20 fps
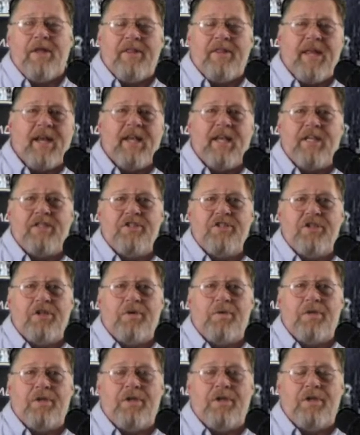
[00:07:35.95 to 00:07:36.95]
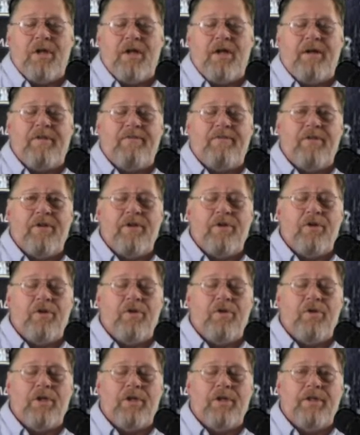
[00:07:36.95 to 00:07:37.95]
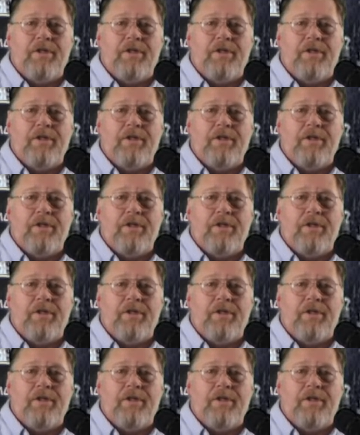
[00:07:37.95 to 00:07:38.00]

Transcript: That'll let you know when newer